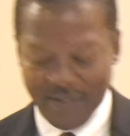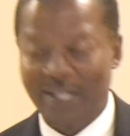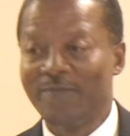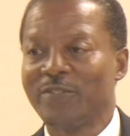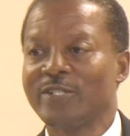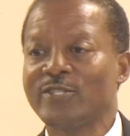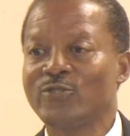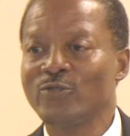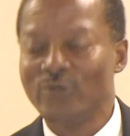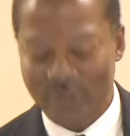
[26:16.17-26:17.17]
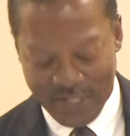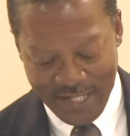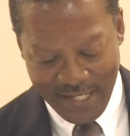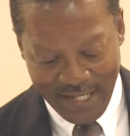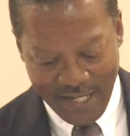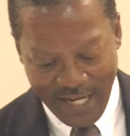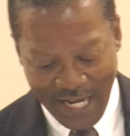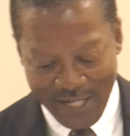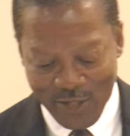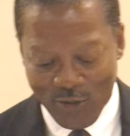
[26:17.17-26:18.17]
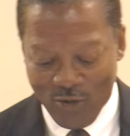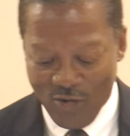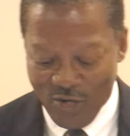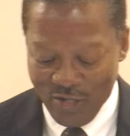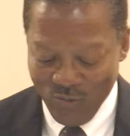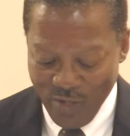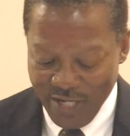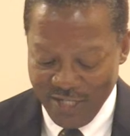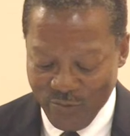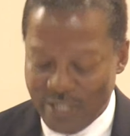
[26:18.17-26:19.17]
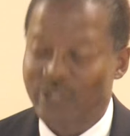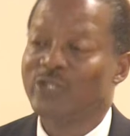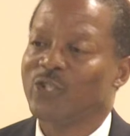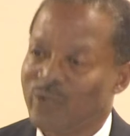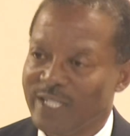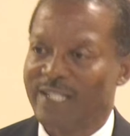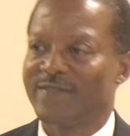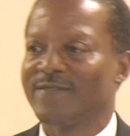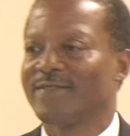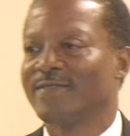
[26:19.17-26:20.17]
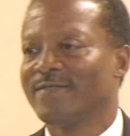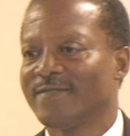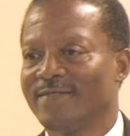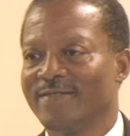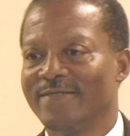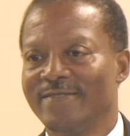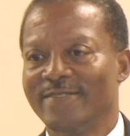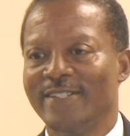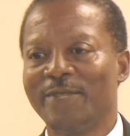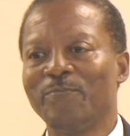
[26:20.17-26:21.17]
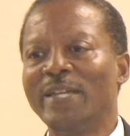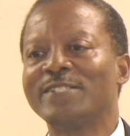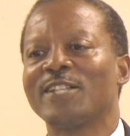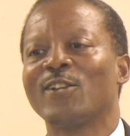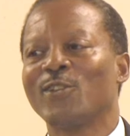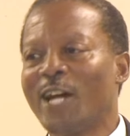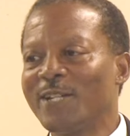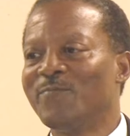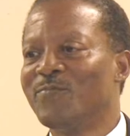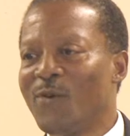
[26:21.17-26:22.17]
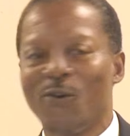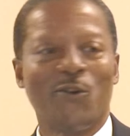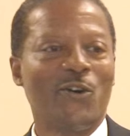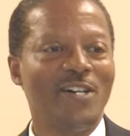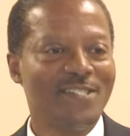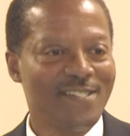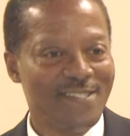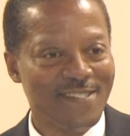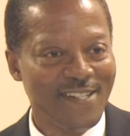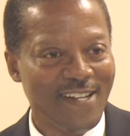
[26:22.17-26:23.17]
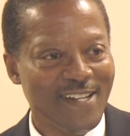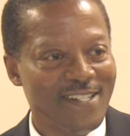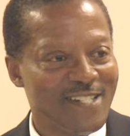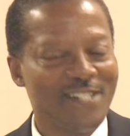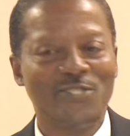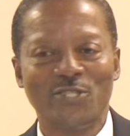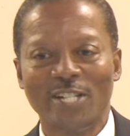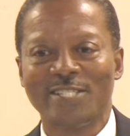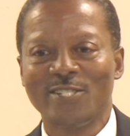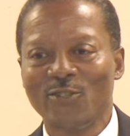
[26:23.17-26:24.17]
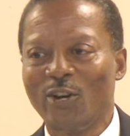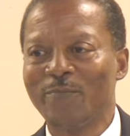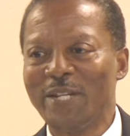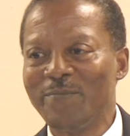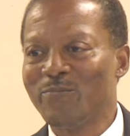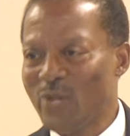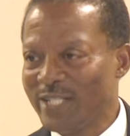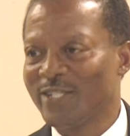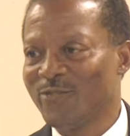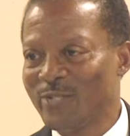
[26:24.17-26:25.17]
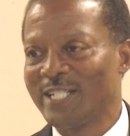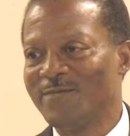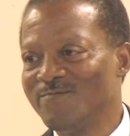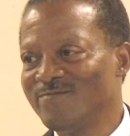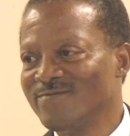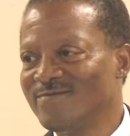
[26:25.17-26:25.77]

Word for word: in verse 2, and the Lord was with Joseph. It means a lot more than just the Lord being present with him.